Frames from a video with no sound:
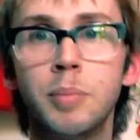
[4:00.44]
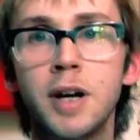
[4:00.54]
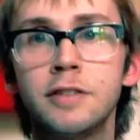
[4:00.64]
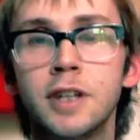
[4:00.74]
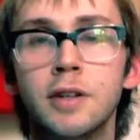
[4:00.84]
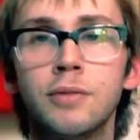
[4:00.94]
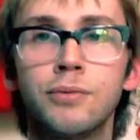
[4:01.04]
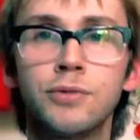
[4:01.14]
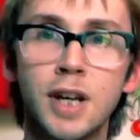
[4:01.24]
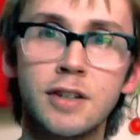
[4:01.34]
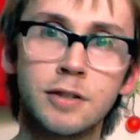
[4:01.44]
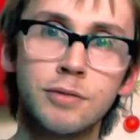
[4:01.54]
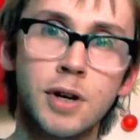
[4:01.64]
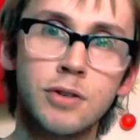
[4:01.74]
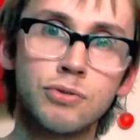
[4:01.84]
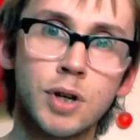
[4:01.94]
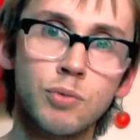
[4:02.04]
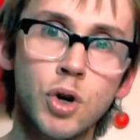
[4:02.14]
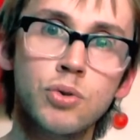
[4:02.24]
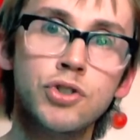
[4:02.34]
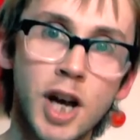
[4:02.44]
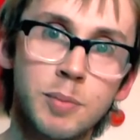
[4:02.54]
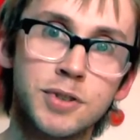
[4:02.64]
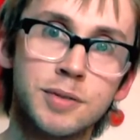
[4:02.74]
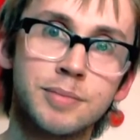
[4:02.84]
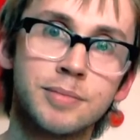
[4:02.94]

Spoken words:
basic 6th and 5th string root shapes.